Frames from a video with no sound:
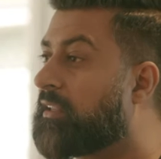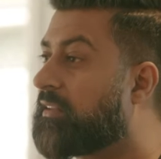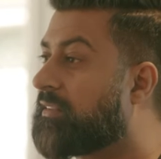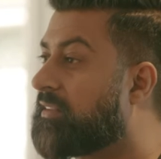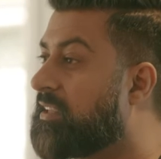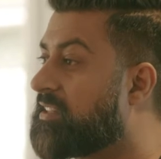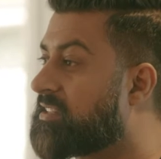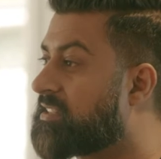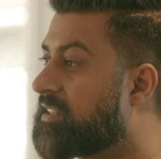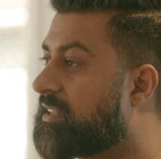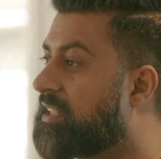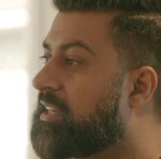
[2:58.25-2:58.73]

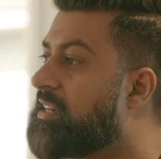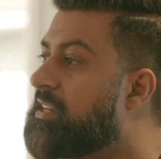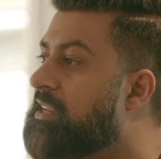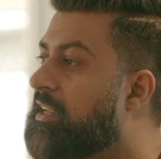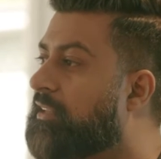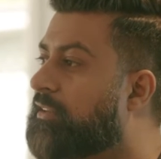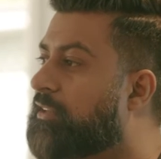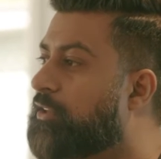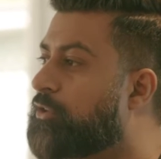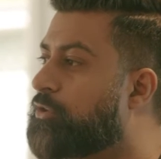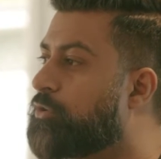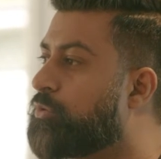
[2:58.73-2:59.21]
There's 3
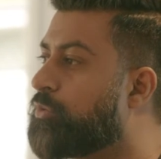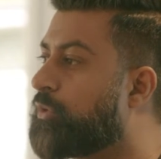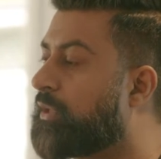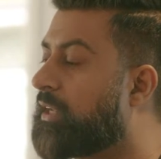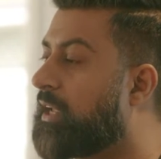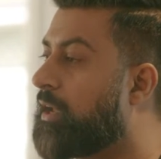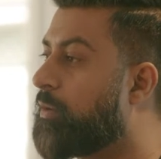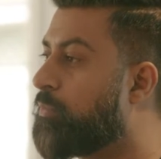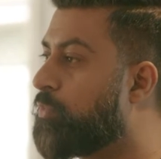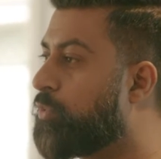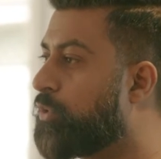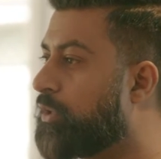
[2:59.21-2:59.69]
in the
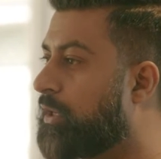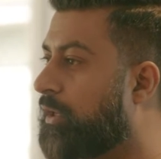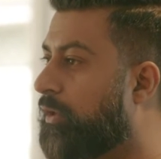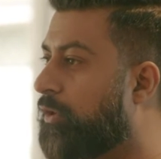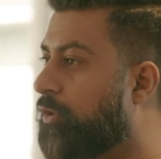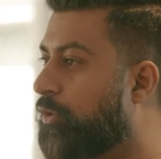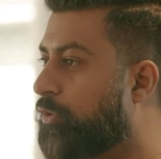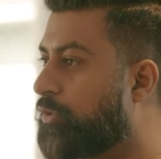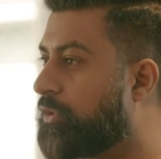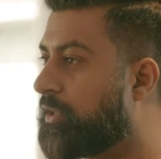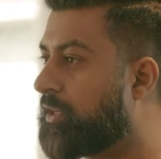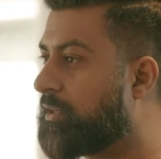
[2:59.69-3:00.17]
UK, one in
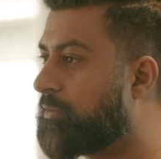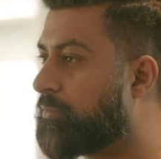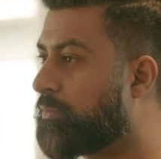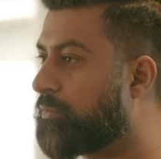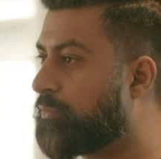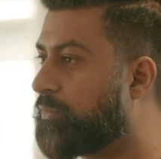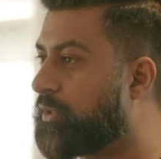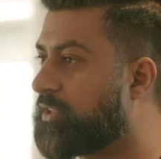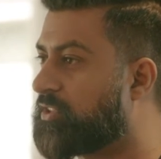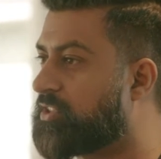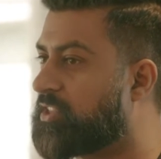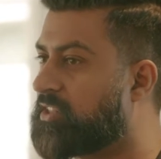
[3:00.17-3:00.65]
London,
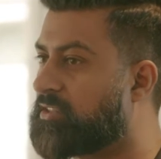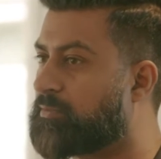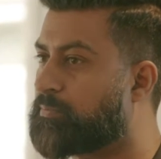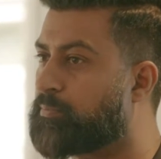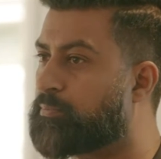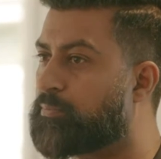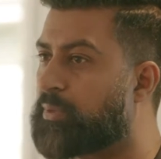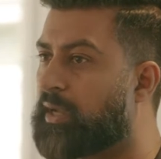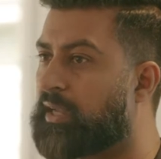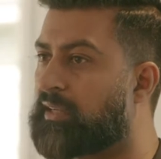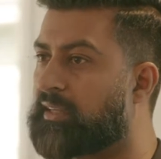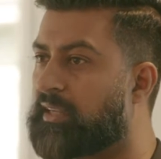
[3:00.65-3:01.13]
which is
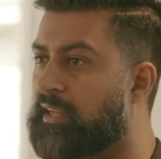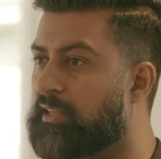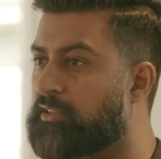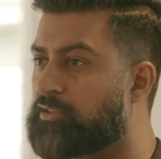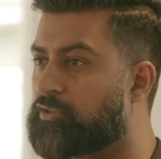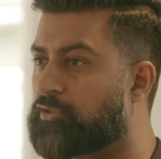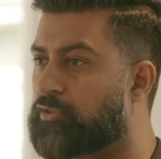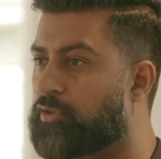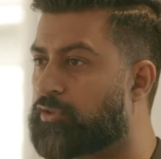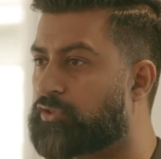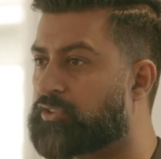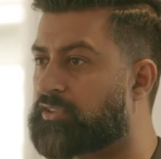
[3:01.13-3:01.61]
by King's
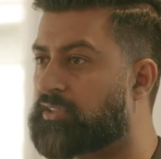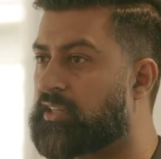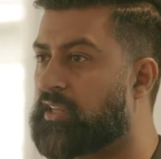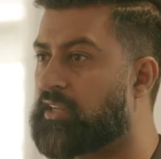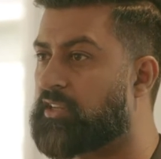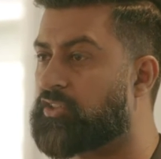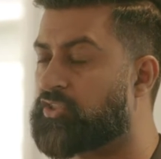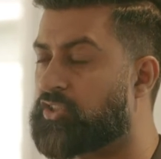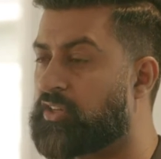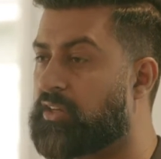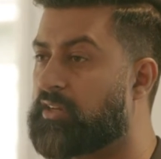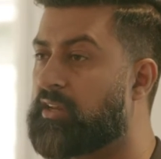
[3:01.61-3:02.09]
Cross
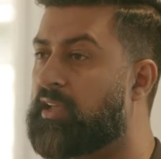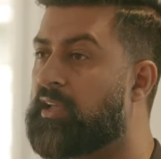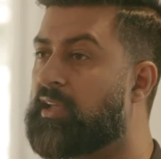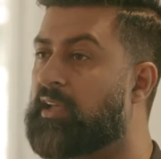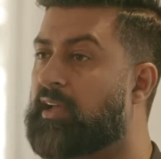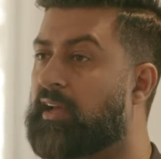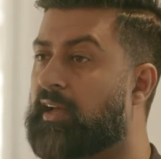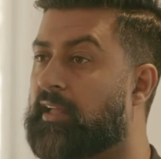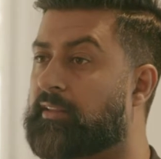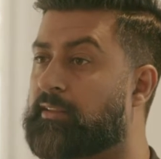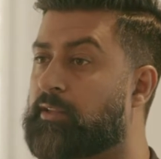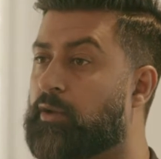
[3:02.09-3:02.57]
Station,
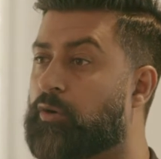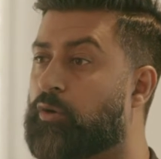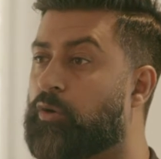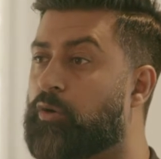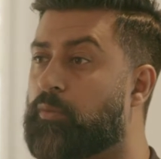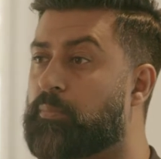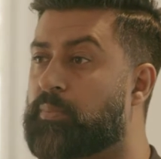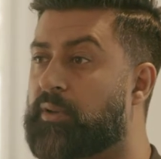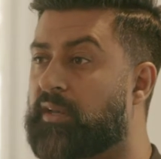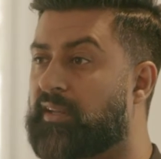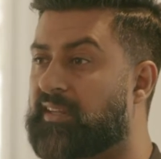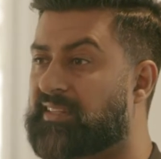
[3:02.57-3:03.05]
and they're
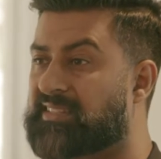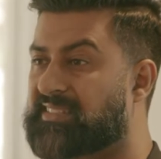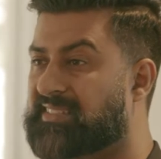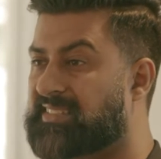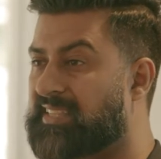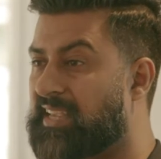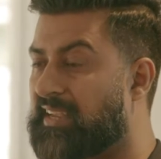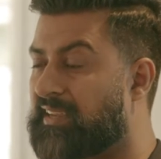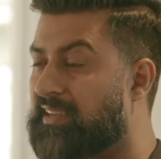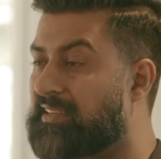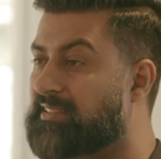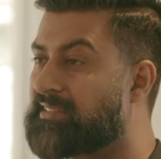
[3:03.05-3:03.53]
opening a
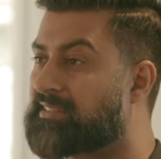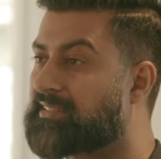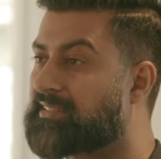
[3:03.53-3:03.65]
second